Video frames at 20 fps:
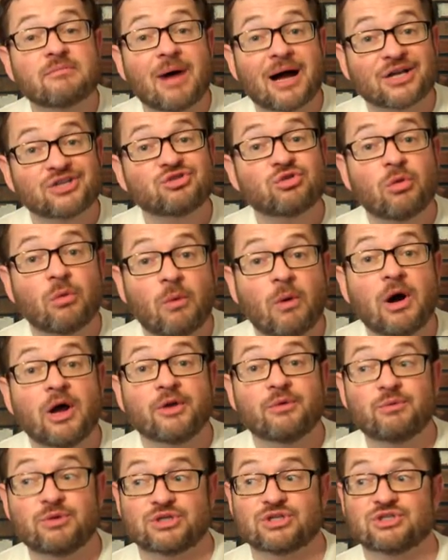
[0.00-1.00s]
for Module
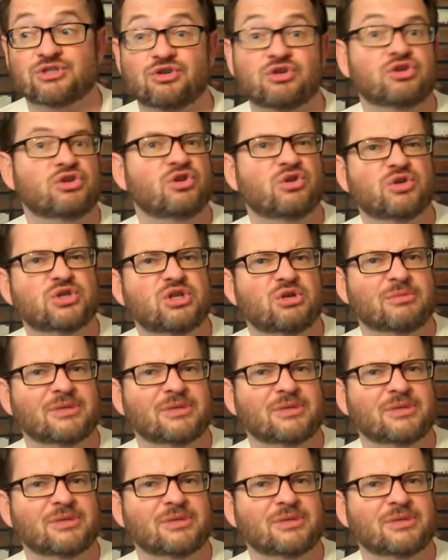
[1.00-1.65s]
1, which is good news.